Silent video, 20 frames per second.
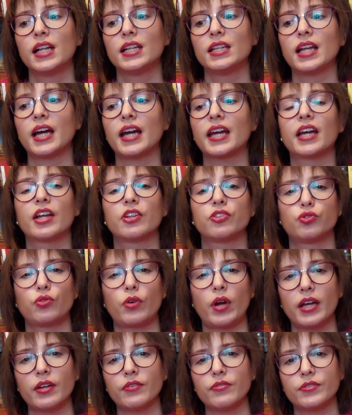like a
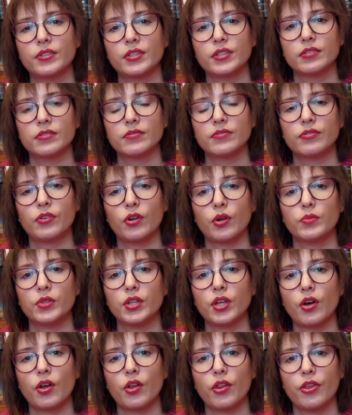draft from
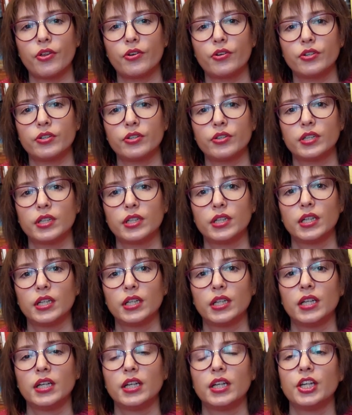the author.
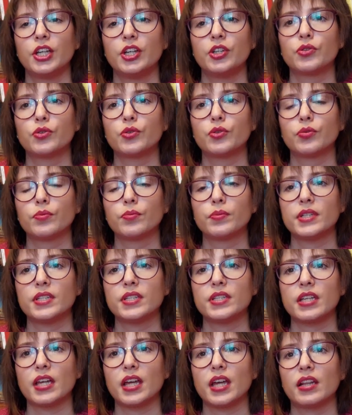It could be
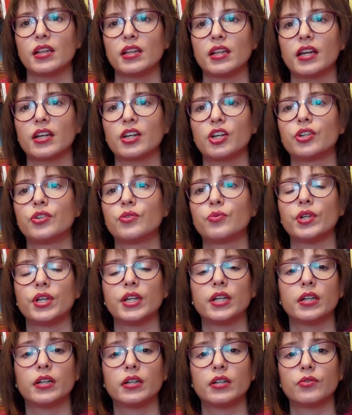said like a
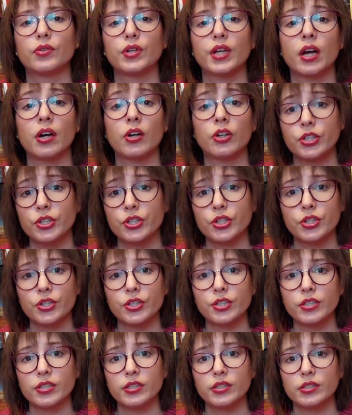
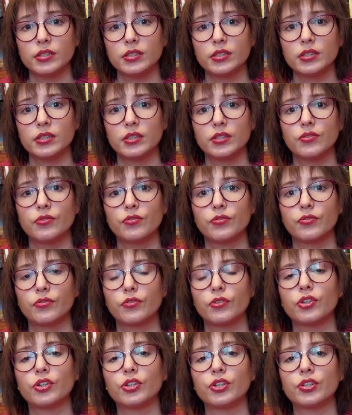rehearsal
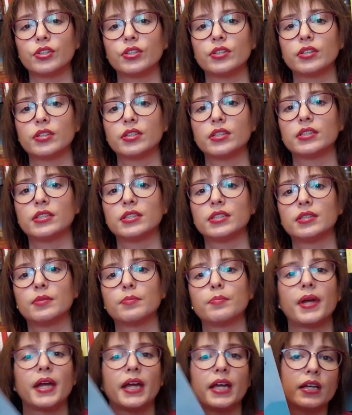for the
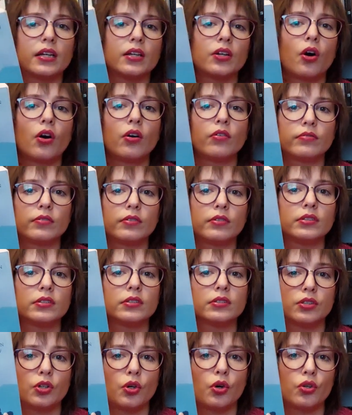main novel,
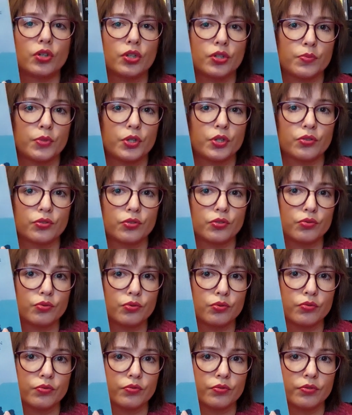The Horseman on the
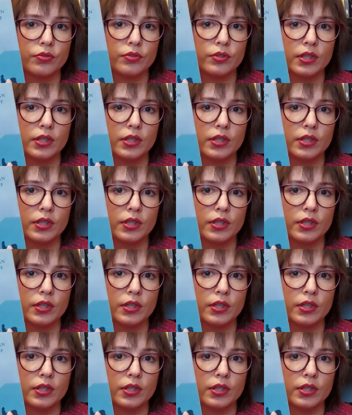Roof.